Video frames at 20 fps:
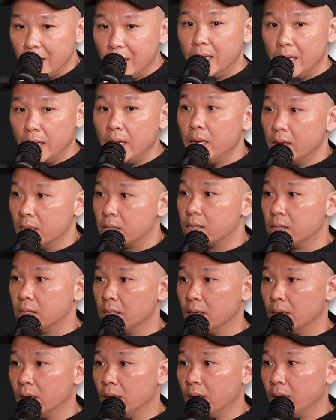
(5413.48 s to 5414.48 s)
It is.
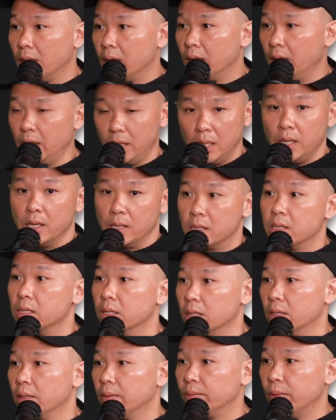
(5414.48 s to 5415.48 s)
It is.
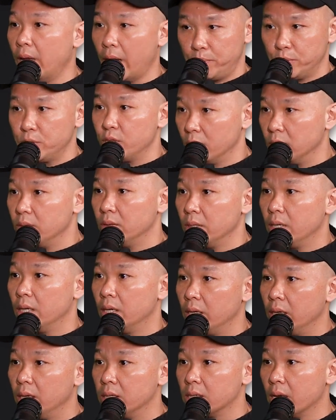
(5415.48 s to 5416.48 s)
Absolutely
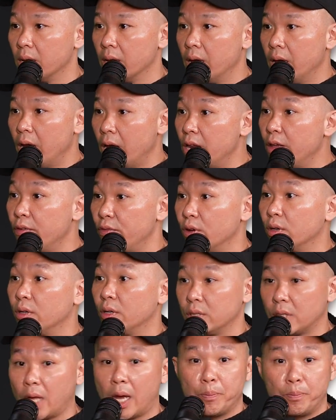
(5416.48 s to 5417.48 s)
it is. And if you're
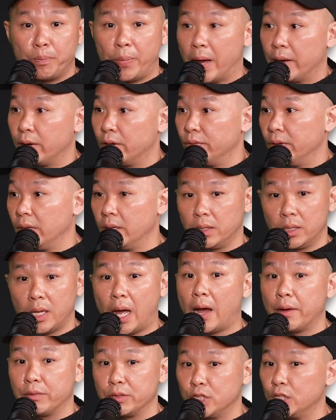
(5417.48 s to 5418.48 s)
not part of it,
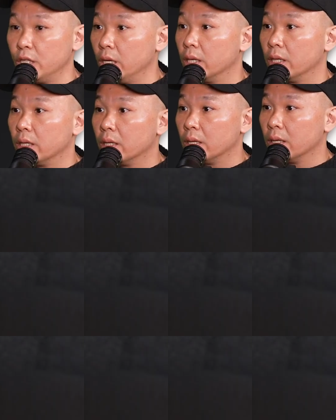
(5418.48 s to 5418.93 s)
tough shit.